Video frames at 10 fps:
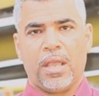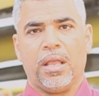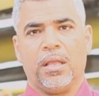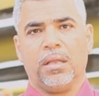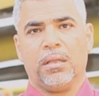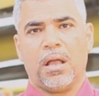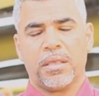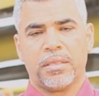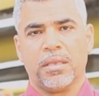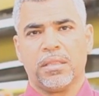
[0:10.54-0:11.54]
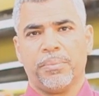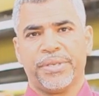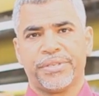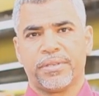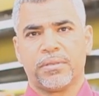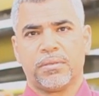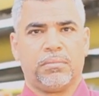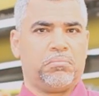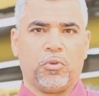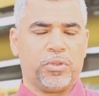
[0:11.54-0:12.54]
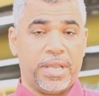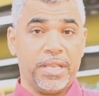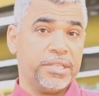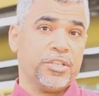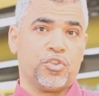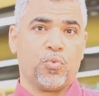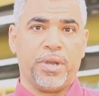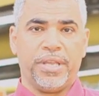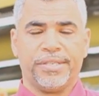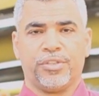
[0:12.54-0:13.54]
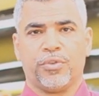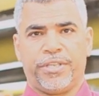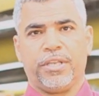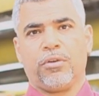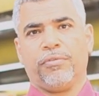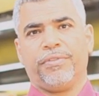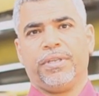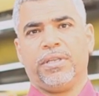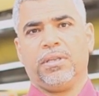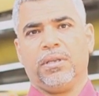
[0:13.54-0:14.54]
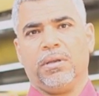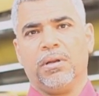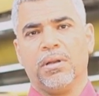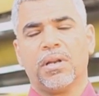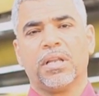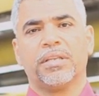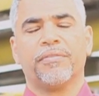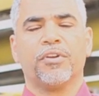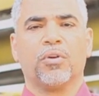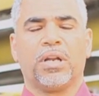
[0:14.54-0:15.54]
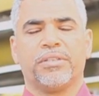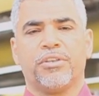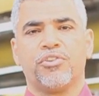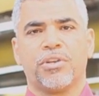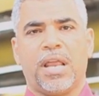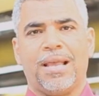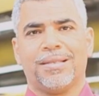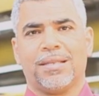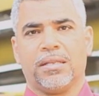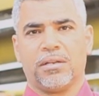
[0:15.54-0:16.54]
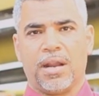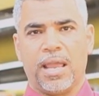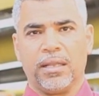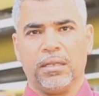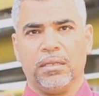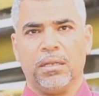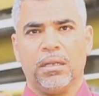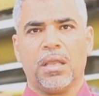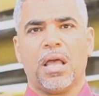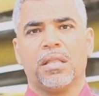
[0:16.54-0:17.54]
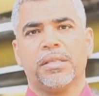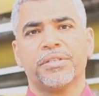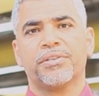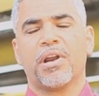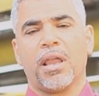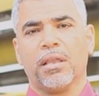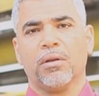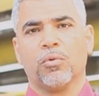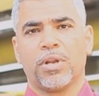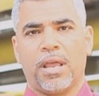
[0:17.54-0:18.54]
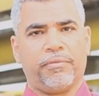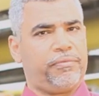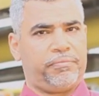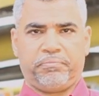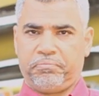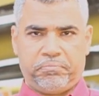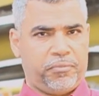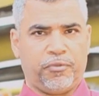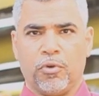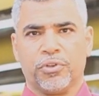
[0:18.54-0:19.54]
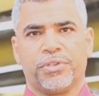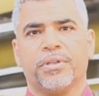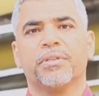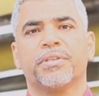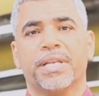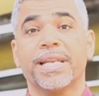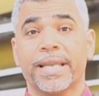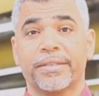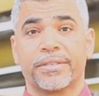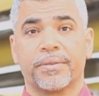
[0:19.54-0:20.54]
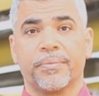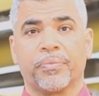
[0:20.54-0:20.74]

Uh, I think the best or the easiest way is to think of the learning driven organization as a triangle, and this triangle would have, of course, three legs.